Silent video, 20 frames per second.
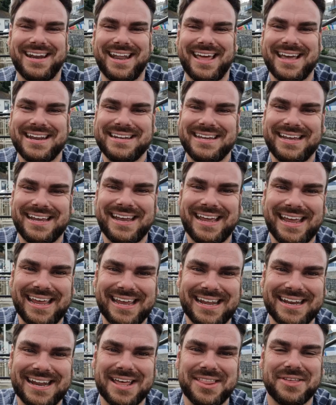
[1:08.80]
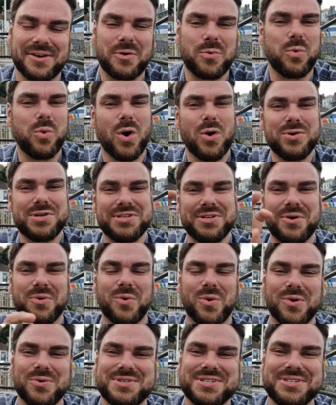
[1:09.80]
landing in the quote
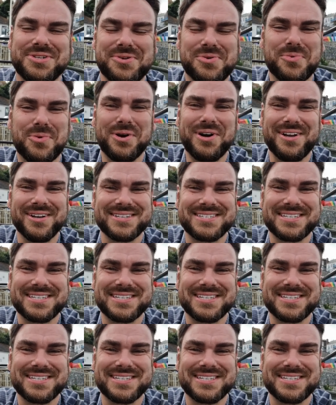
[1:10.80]
unquote new world.